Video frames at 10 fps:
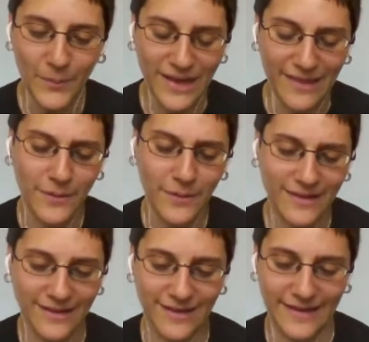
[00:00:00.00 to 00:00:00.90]
but i think with
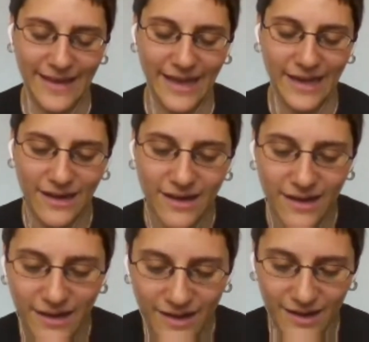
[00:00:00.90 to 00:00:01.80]
things like that
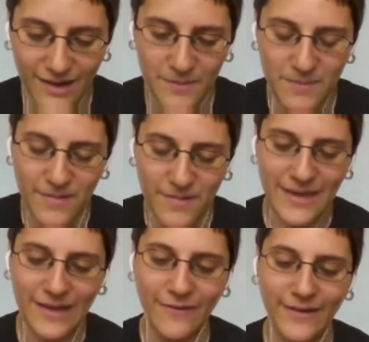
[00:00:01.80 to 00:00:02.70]
um i
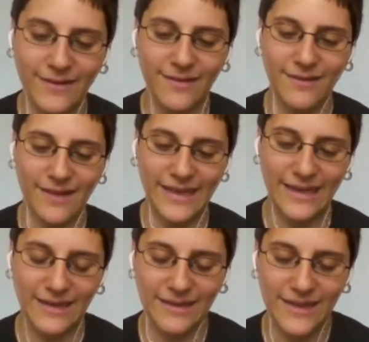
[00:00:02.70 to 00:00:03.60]
mean if it's
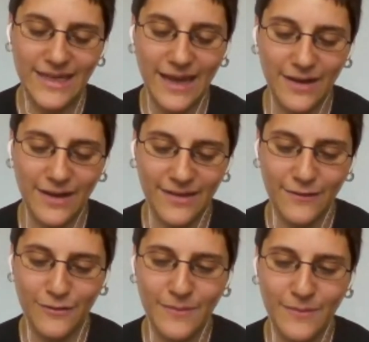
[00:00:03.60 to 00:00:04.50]
like yeah i
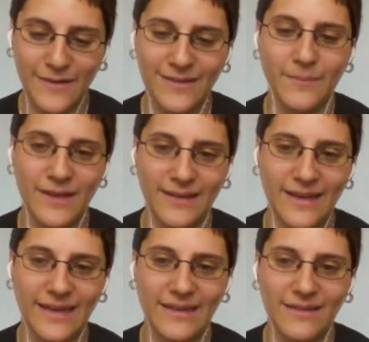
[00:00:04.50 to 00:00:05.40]
think for me if it's something
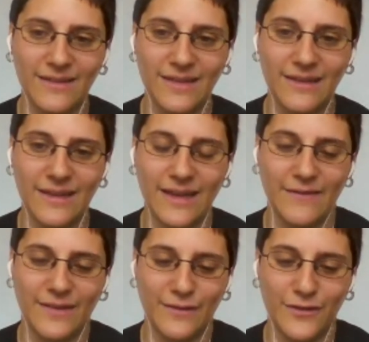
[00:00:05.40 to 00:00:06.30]
like that
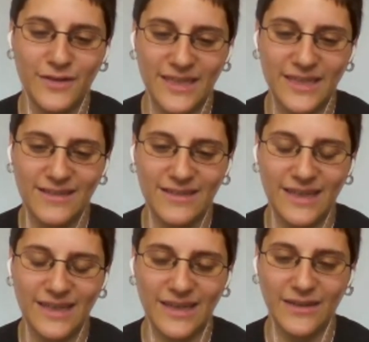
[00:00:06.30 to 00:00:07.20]
if it's food and
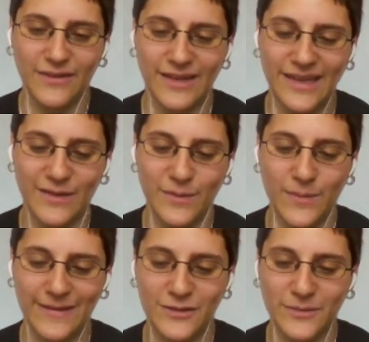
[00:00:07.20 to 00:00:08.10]
you, you feel like it would
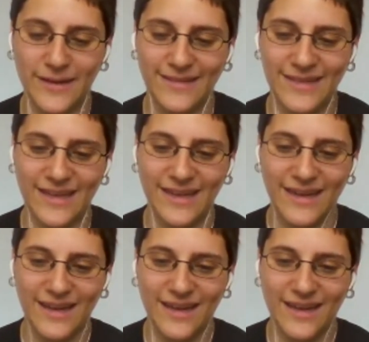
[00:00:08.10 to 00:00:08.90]
be bad to waste it